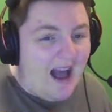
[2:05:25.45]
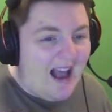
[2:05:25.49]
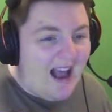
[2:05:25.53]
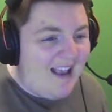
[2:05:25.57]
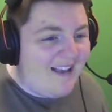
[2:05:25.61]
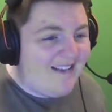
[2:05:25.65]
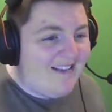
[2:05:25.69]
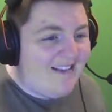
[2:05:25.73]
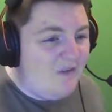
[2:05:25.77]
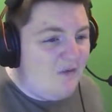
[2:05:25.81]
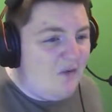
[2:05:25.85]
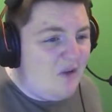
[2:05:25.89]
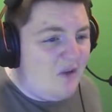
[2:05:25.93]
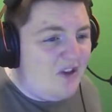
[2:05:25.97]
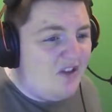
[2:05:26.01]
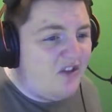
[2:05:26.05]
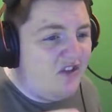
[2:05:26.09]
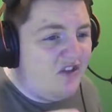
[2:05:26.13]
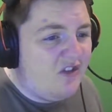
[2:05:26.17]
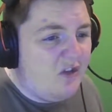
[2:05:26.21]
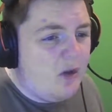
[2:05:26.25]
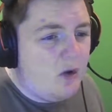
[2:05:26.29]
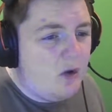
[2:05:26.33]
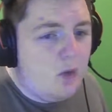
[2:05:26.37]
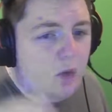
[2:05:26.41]
Ajax Liverpool is
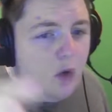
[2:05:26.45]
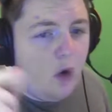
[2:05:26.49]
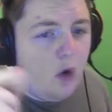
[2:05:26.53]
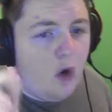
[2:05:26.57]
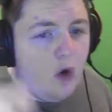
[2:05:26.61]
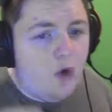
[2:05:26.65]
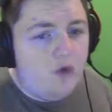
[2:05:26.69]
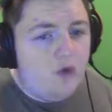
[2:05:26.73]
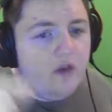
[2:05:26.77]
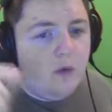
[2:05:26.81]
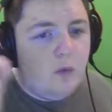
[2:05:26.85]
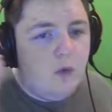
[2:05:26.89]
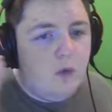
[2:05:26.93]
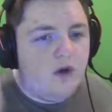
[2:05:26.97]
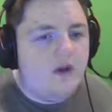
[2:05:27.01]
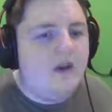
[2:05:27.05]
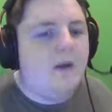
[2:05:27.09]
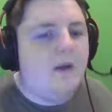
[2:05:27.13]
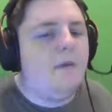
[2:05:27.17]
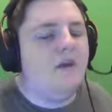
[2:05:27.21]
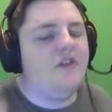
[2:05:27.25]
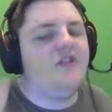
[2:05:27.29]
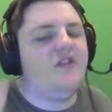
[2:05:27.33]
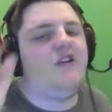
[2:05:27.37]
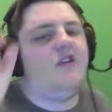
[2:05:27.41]
still only
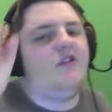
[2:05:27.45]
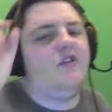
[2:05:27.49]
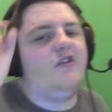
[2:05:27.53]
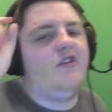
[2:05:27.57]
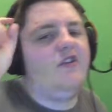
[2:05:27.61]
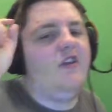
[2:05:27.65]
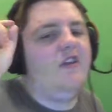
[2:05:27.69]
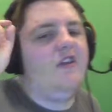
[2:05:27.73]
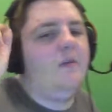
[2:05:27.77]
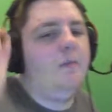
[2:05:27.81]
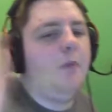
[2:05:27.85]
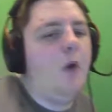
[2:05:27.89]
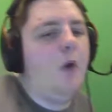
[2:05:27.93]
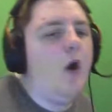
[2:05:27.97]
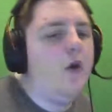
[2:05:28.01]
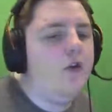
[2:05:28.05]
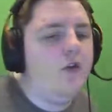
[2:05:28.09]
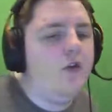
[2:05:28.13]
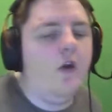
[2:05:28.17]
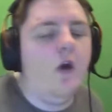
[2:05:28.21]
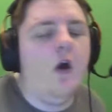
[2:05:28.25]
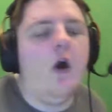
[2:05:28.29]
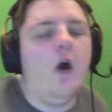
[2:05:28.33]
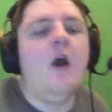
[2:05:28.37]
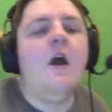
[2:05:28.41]
1-0. Manchester City
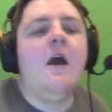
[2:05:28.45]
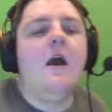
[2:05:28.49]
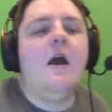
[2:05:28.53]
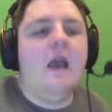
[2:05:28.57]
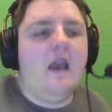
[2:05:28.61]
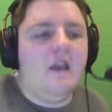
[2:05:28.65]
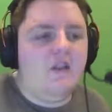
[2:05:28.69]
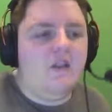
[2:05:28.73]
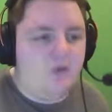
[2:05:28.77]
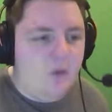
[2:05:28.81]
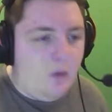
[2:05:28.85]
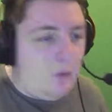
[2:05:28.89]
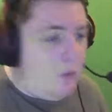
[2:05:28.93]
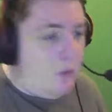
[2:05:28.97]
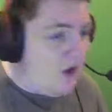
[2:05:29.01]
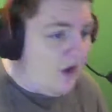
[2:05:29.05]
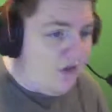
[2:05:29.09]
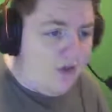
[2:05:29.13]
Porto is 3-1.